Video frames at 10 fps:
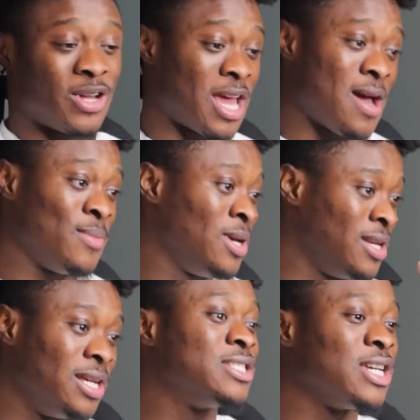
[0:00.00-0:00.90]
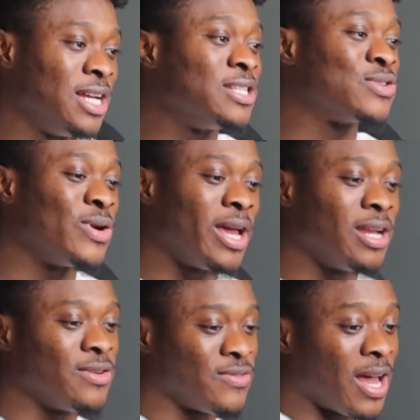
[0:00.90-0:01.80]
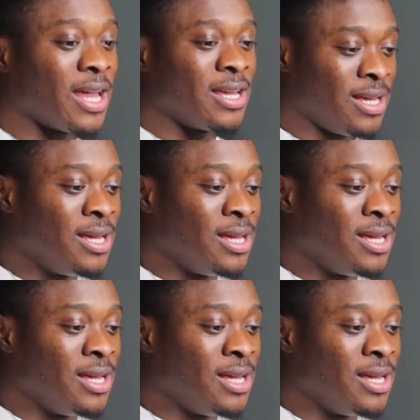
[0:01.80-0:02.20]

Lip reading: cap. This shit is creative. Like,